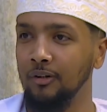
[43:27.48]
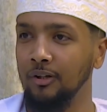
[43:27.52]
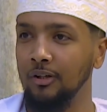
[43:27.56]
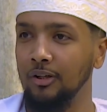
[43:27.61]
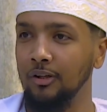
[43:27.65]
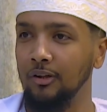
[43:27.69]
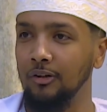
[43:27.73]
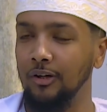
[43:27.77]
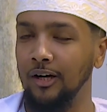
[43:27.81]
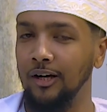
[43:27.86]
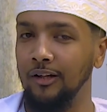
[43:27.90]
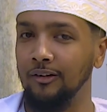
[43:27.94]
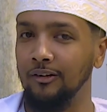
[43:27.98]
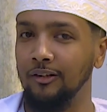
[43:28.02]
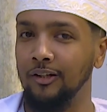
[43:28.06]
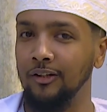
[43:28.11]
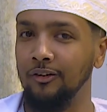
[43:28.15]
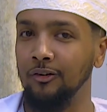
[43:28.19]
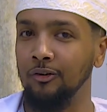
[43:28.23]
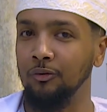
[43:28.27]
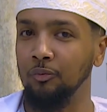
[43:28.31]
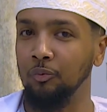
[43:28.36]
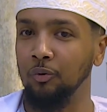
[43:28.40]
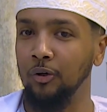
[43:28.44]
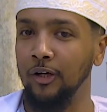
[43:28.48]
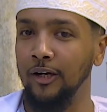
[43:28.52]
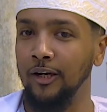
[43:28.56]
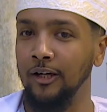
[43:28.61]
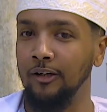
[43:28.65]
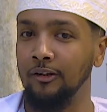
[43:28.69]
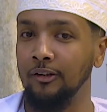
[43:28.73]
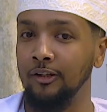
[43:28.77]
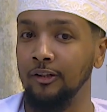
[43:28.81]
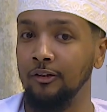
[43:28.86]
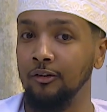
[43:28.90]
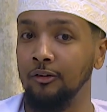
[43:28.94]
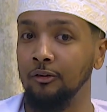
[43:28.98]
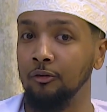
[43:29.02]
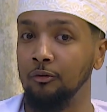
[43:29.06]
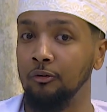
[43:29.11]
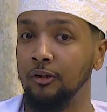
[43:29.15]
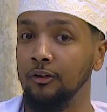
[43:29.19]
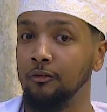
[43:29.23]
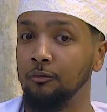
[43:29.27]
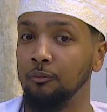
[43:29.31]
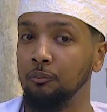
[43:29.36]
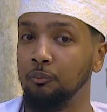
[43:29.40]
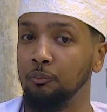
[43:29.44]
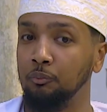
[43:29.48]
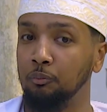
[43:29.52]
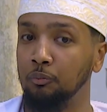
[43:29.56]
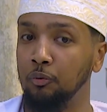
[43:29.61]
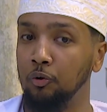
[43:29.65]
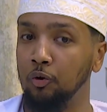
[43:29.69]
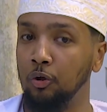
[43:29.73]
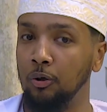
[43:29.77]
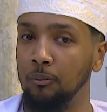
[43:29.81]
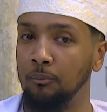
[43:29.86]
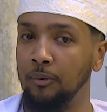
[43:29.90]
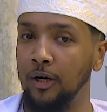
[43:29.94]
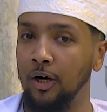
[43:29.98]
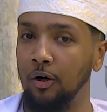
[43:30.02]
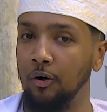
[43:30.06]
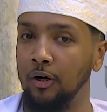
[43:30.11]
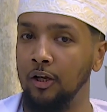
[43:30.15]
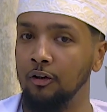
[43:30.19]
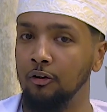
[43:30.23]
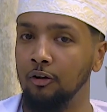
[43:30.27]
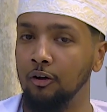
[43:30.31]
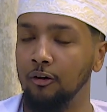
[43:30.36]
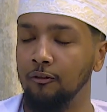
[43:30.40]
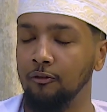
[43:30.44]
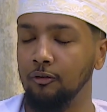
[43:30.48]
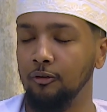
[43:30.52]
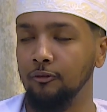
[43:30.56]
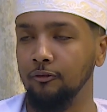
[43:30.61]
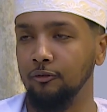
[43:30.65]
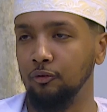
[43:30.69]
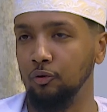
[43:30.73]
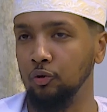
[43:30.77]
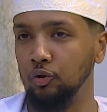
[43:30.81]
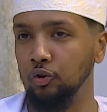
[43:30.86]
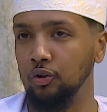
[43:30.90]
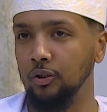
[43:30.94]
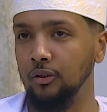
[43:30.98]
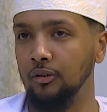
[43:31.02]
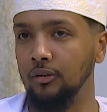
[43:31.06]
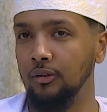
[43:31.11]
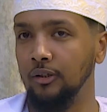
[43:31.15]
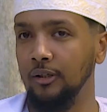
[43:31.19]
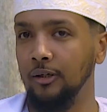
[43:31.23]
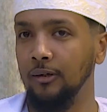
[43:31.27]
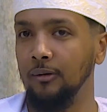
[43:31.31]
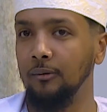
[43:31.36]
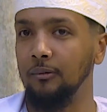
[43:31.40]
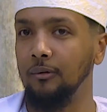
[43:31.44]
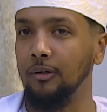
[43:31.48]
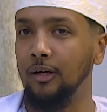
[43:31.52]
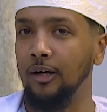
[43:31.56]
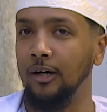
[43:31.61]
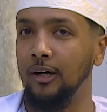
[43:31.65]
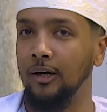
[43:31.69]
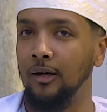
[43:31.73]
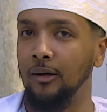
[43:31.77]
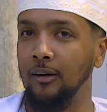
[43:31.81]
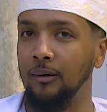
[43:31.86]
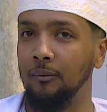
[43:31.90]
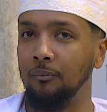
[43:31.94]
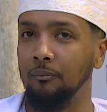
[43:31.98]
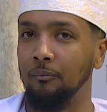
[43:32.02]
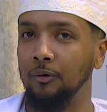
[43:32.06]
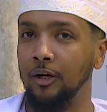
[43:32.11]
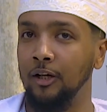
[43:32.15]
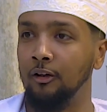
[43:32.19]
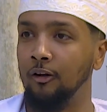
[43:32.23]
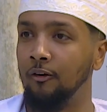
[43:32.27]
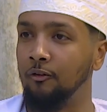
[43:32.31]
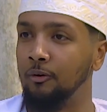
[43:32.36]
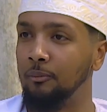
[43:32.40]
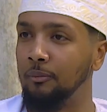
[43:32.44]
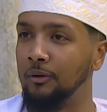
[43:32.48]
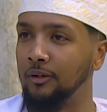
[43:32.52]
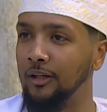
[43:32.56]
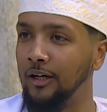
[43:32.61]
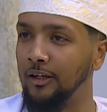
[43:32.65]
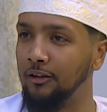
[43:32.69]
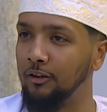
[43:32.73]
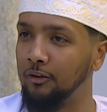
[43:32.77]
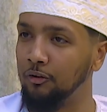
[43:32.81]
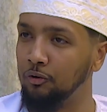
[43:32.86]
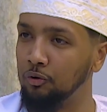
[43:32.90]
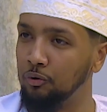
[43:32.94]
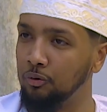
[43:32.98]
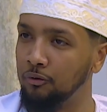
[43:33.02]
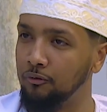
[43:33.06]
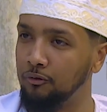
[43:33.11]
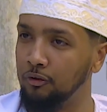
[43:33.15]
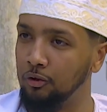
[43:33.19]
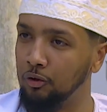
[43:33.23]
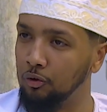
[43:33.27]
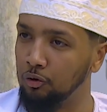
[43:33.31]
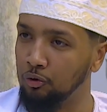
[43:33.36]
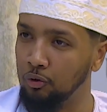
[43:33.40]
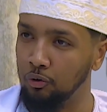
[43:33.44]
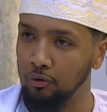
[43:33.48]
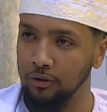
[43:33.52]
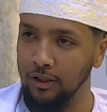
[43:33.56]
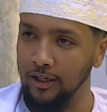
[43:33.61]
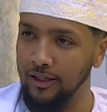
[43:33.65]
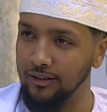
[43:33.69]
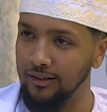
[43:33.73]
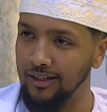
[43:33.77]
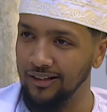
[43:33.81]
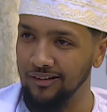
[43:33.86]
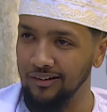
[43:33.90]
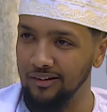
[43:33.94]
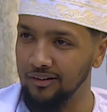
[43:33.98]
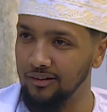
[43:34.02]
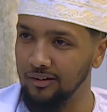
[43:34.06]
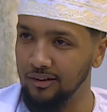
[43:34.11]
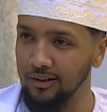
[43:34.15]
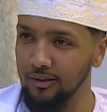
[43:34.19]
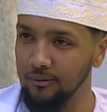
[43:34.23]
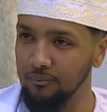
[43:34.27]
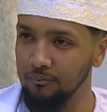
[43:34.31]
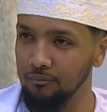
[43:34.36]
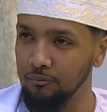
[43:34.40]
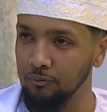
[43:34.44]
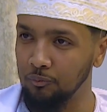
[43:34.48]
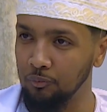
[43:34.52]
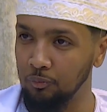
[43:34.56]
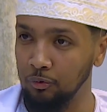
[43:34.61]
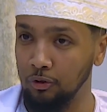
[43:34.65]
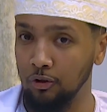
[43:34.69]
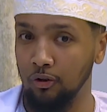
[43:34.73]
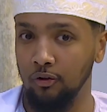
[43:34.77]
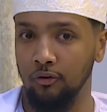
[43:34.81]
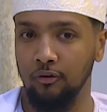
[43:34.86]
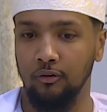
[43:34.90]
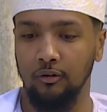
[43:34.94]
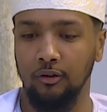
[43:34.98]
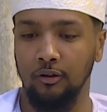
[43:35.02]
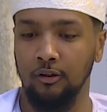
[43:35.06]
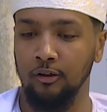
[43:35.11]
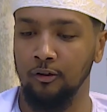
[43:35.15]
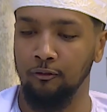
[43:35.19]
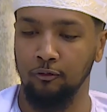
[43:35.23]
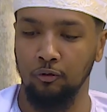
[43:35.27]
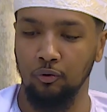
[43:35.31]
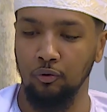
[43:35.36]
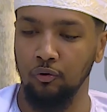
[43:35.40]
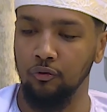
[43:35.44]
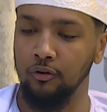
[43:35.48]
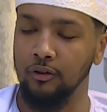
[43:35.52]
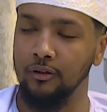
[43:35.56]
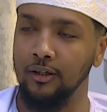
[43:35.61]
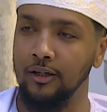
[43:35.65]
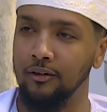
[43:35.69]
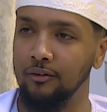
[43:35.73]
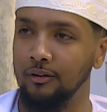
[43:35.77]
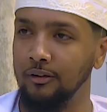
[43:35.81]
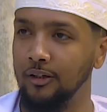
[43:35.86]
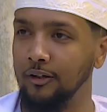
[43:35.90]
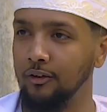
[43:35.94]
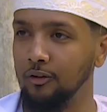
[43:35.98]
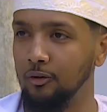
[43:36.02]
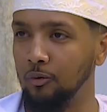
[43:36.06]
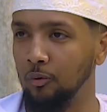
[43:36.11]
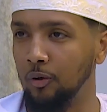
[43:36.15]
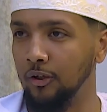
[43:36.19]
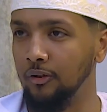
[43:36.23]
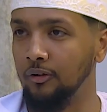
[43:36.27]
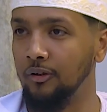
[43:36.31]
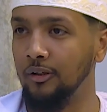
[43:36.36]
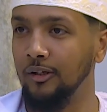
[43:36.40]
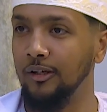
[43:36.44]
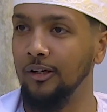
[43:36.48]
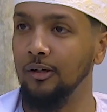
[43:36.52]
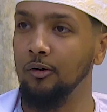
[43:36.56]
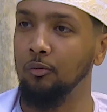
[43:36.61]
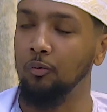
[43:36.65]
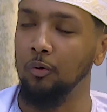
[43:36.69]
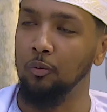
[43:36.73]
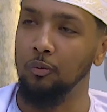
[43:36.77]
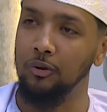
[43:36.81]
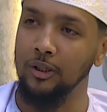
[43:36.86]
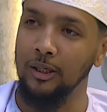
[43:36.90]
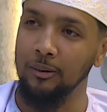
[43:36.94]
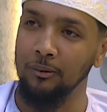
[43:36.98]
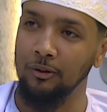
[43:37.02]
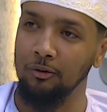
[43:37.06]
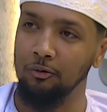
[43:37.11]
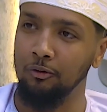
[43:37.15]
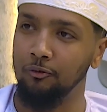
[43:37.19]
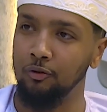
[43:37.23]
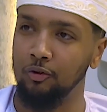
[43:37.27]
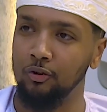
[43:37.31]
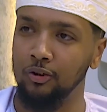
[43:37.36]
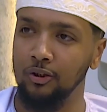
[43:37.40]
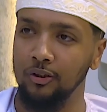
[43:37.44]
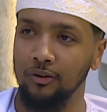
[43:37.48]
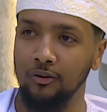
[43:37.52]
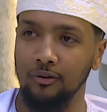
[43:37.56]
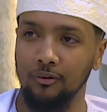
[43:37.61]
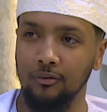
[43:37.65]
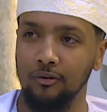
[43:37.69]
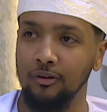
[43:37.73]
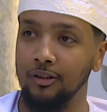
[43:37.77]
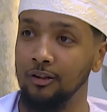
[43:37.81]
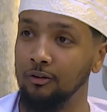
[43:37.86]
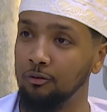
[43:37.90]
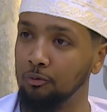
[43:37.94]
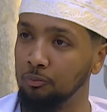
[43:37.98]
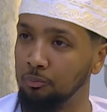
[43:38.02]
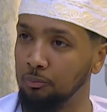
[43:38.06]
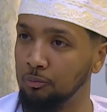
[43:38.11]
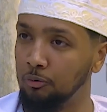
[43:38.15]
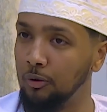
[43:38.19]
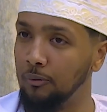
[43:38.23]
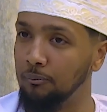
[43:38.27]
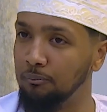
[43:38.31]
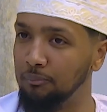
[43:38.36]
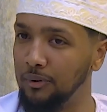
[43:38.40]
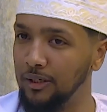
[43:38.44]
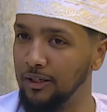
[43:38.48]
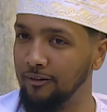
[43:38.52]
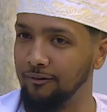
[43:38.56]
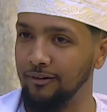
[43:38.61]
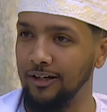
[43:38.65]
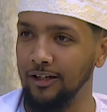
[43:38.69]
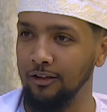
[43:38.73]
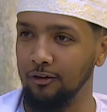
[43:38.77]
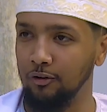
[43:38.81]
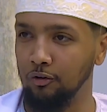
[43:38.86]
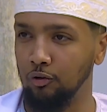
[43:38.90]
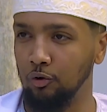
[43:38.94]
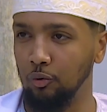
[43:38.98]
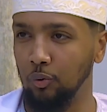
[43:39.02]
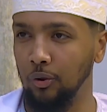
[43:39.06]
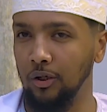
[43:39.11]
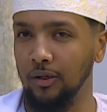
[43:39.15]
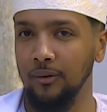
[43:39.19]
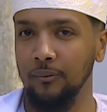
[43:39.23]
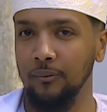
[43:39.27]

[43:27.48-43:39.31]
And this is where this brought about a lot of confusion. A lot of the Banaadir youth did not know their identity because, of course, in 1991, when we came as refugees, this brought a big factor to it.